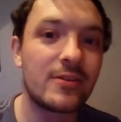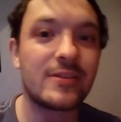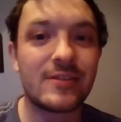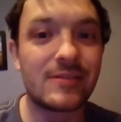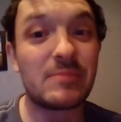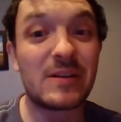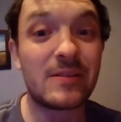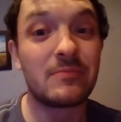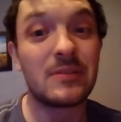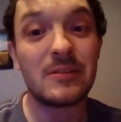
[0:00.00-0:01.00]
is it
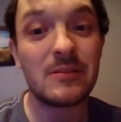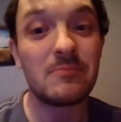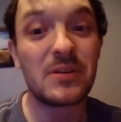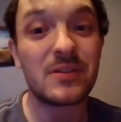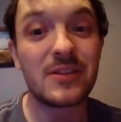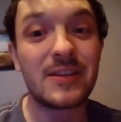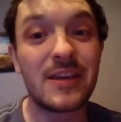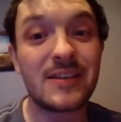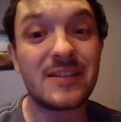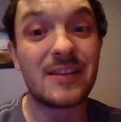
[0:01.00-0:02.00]
about a bunch of
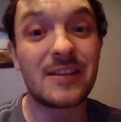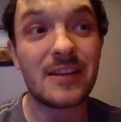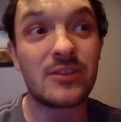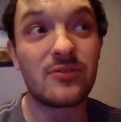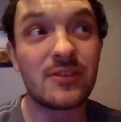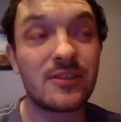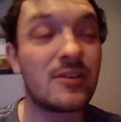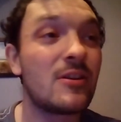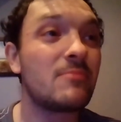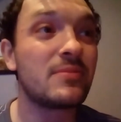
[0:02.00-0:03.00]
geeks that get dressed
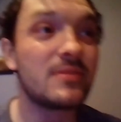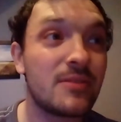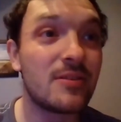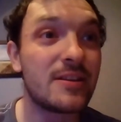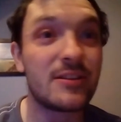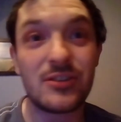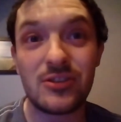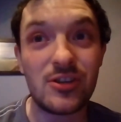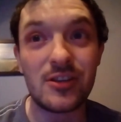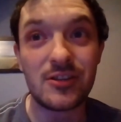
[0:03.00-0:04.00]
up and like
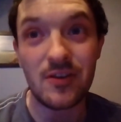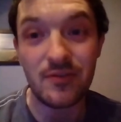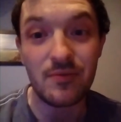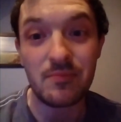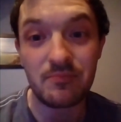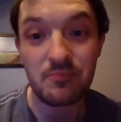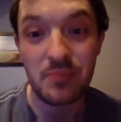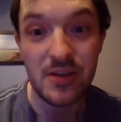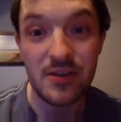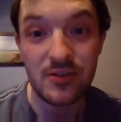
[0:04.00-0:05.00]
jizz over
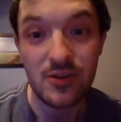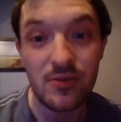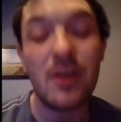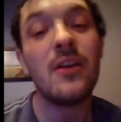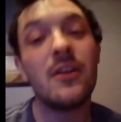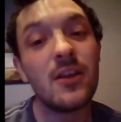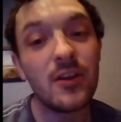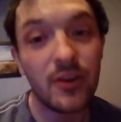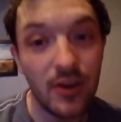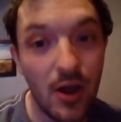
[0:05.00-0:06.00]
Pikachu?
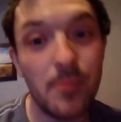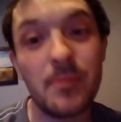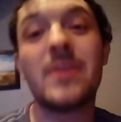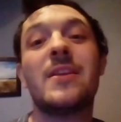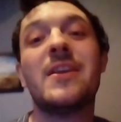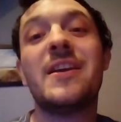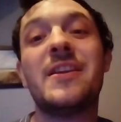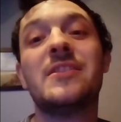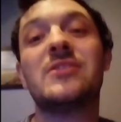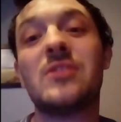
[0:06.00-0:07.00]
No, it
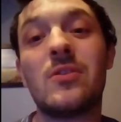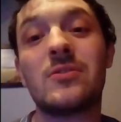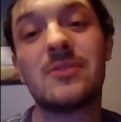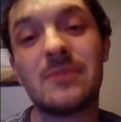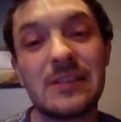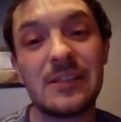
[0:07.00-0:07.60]
is not.